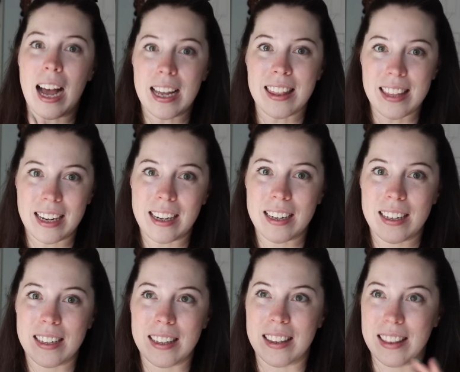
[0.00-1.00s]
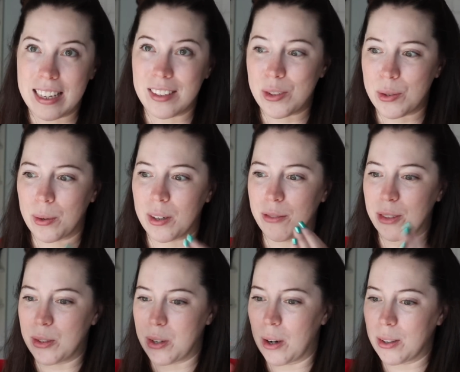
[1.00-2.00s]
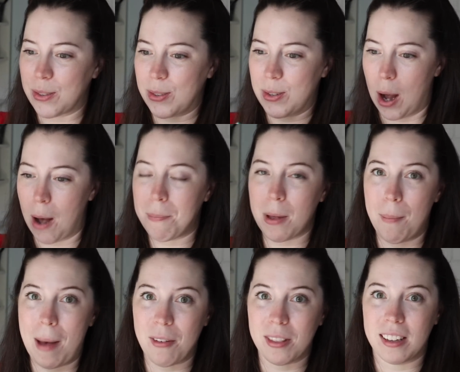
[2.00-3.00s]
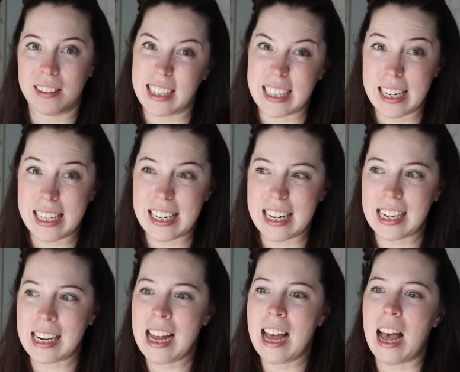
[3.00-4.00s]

I think this sort of start-stop about the line editing,